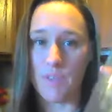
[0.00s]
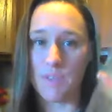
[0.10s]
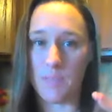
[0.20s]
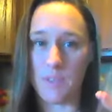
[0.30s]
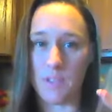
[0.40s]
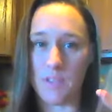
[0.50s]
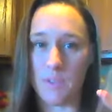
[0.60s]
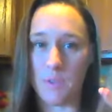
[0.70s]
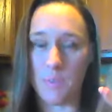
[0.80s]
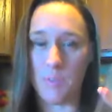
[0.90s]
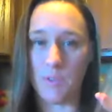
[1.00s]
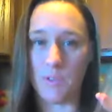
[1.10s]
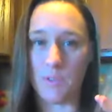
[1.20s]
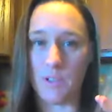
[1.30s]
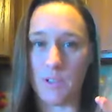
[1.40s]
something to put
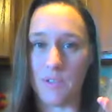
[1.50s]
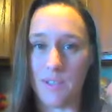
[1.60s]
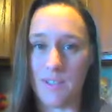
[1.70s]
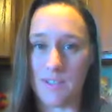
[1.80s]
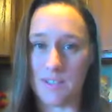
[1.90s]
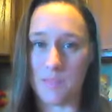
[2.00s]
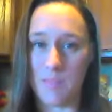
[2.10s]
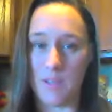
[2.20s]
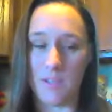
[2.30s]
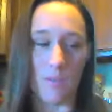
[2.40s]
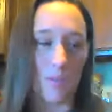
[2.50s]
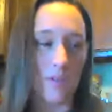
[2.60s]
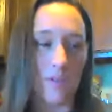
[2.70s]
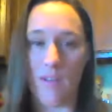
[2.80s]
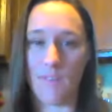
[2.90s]
your ingredients in to make
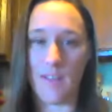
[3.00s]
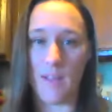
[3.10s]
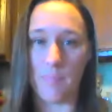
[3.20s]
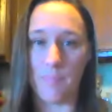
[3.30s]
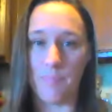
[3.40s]
your lava lamp.